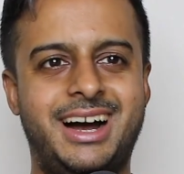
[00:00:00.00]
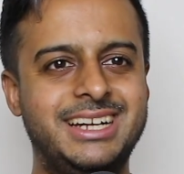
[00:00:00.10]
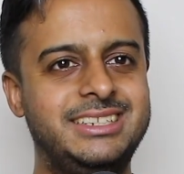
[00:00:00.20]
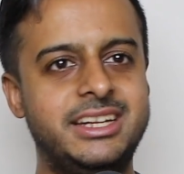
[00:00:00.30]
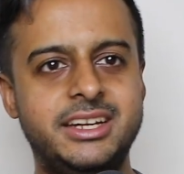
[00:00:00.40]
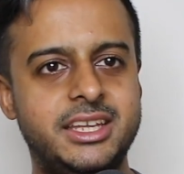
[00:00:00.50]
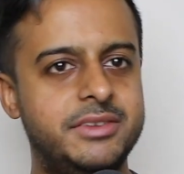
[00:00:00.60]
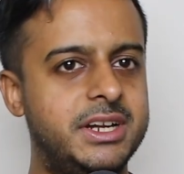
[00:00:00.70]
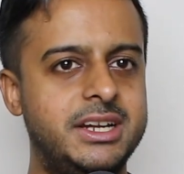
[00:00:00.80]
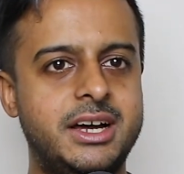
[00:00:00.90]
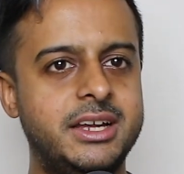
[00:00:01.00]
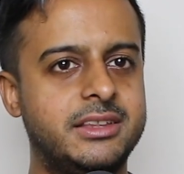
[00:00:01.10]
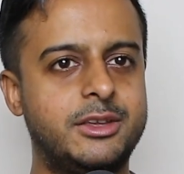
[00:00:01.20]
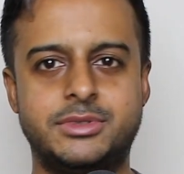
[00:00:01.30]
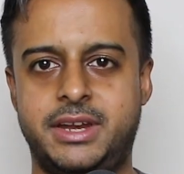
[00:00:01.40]
I didn't give it a 9. I
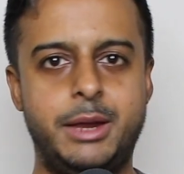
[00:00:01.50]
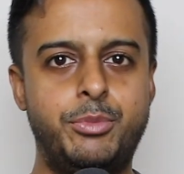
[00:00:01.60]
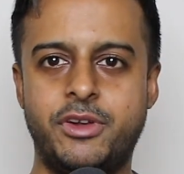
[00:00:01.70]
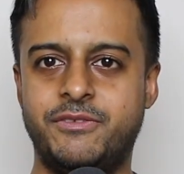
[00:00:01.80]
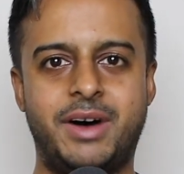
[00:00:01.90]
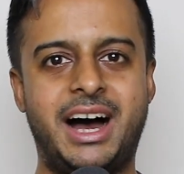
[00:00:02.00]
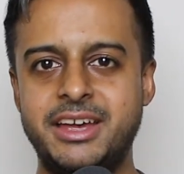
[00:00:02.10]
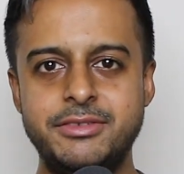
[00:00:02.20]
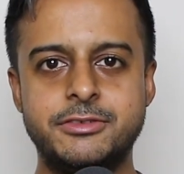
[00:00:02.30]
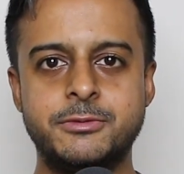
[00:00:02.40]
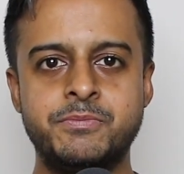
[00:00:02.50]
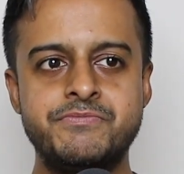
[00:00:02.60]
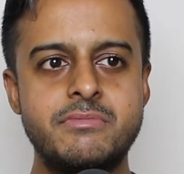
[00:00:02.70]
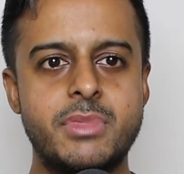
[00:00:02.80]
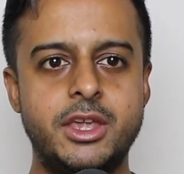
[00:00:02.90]
think it was an 8.5,
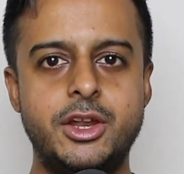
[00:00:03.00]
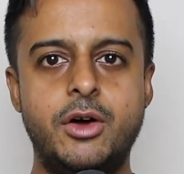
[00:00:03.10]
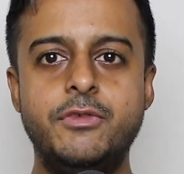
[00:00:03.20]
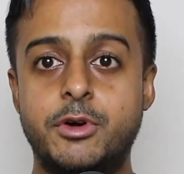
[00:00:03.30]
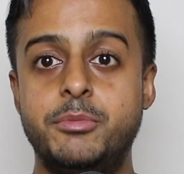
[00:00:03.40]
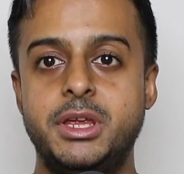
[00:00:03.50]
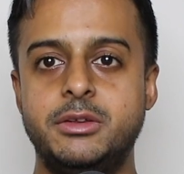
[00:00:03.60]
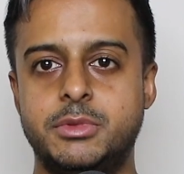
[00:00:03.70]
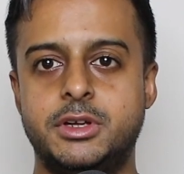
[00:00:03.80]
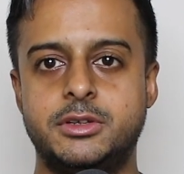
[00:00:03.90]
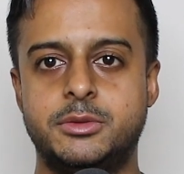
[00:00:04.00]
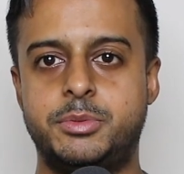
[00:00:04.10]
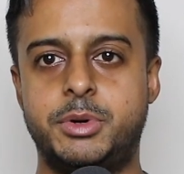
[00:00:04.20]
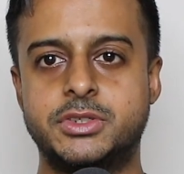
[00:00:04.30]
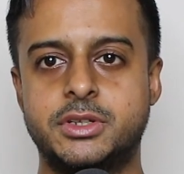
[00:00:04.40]
for me
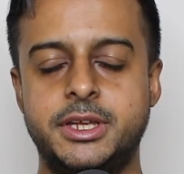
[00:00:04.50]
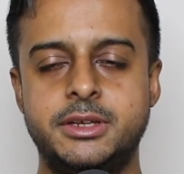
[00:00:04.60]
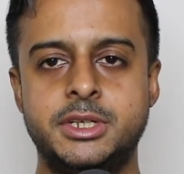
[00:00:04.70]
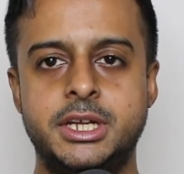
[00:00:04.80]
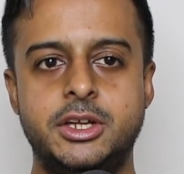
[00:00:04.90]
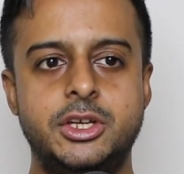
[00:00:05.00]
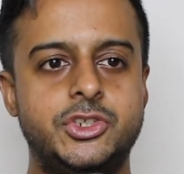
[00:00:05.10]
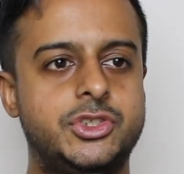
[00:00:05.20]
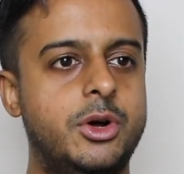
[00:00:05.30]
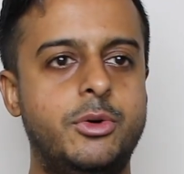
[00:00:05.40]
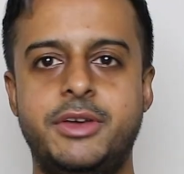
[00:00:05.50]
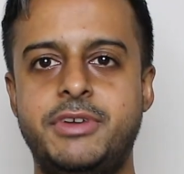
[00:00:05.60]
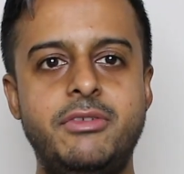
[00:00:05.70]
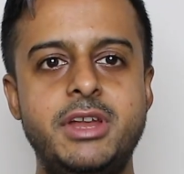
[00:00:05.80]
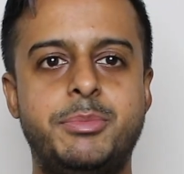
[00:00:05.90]
personally. So if
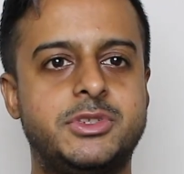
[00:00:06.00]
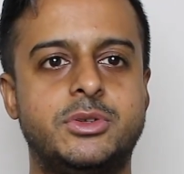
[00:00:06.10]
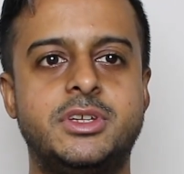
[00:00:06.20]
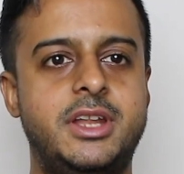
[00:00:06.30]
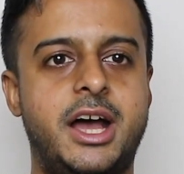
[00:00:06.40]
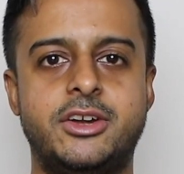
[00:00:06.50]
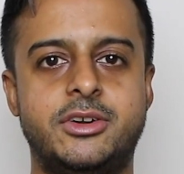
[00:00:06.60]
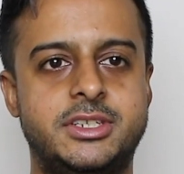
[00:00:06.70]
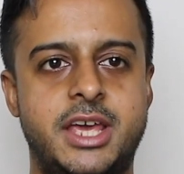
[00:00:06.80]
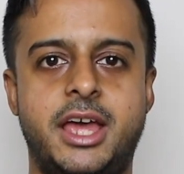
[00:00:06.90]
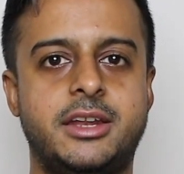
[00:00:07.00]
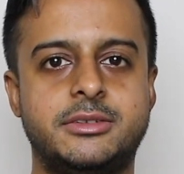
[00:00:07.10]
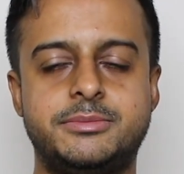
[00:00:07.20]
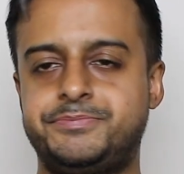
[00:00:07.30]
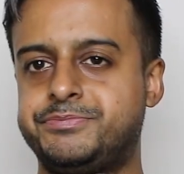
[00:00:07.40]
every episode's a 9 or a 10,
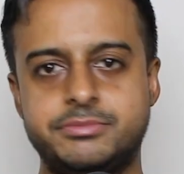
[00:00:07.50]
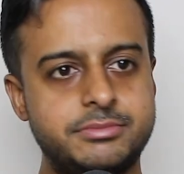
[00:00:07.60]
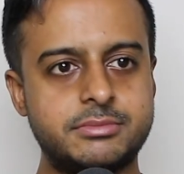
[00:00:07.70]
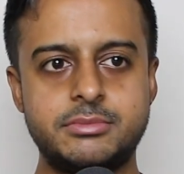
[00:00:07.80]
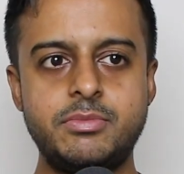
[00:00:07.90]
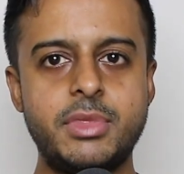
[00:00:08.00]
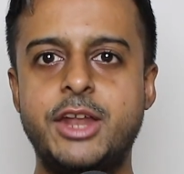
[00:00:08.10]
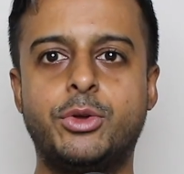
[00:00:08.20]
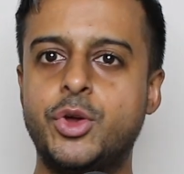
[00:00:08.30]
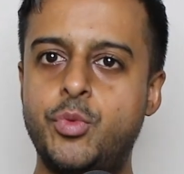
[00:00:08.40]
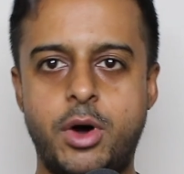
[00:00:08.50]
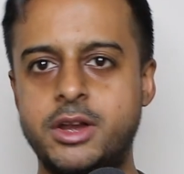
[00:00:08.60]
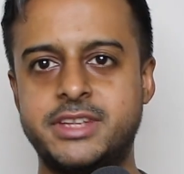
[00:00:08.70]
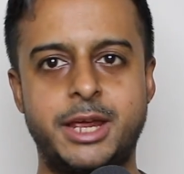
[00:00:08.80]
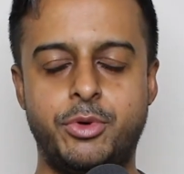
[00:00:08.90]
and only one
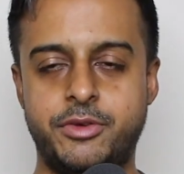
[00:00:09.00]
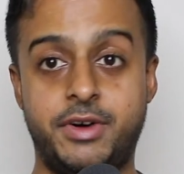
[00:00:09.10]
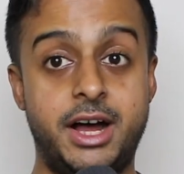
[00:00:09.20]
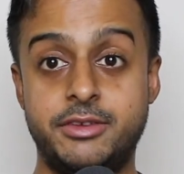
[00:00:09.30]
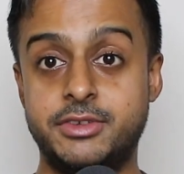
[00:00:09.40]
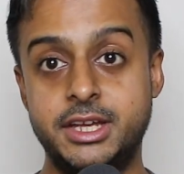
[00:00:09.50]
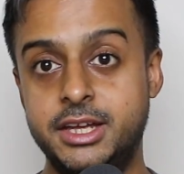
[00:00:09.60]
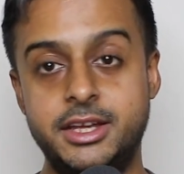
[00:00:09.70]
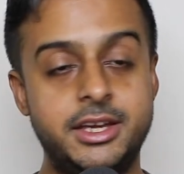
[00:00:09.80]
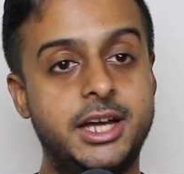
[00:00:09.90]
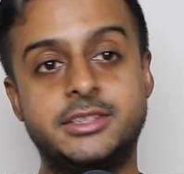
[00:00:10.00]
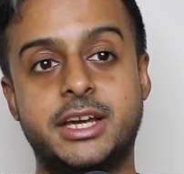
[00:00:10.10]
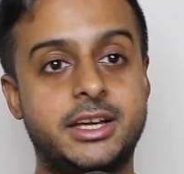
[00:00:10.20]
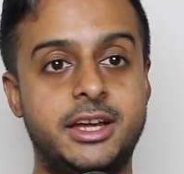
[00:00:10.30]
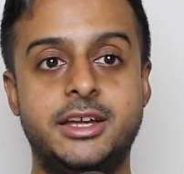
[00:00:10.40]
is 8.5. It's
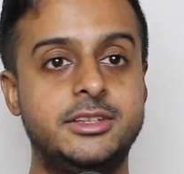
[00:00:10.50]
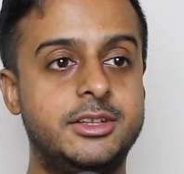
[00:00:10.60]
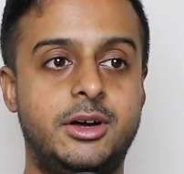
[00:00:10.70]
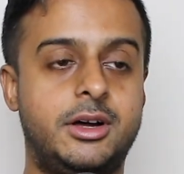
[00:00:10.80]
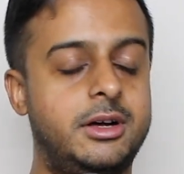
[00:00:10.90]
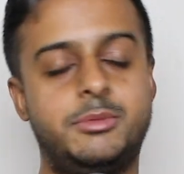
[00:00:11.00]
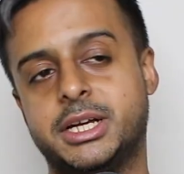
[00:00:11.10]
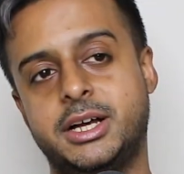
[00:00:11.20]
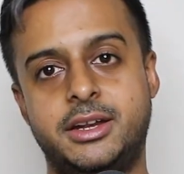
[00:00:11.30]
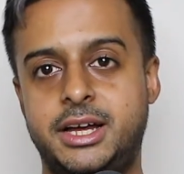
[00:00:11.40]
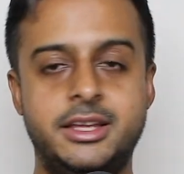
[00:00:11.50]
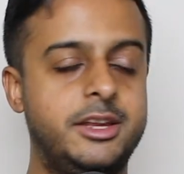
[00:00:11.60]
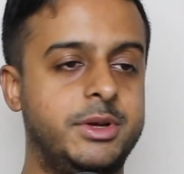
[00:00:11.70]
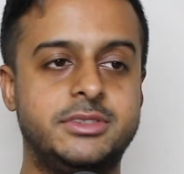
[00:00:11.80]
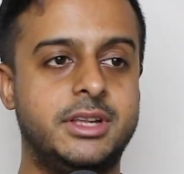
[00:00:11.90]
like, oh my God.
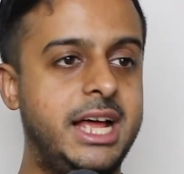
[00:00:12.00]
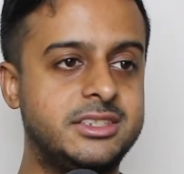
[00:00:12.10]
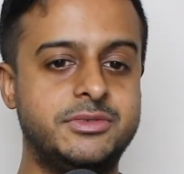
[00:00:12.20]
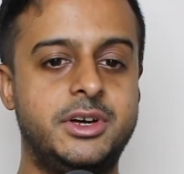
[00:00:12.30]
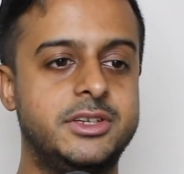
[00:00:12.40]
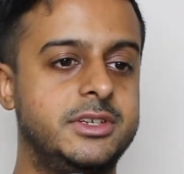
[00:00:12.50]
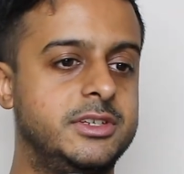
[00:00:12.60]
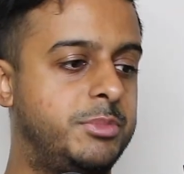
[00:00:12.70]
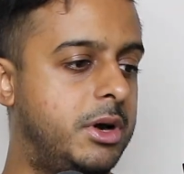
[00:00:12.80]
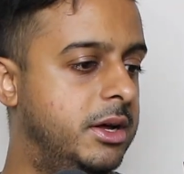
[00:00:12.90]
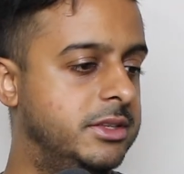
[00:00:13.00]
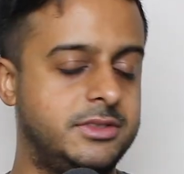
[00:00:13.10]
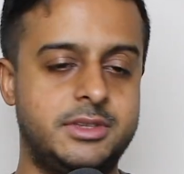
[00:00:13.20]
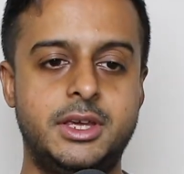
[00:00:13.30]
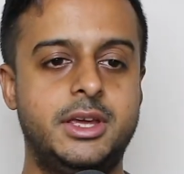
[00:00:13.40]
Anyways, The Last of Us is it's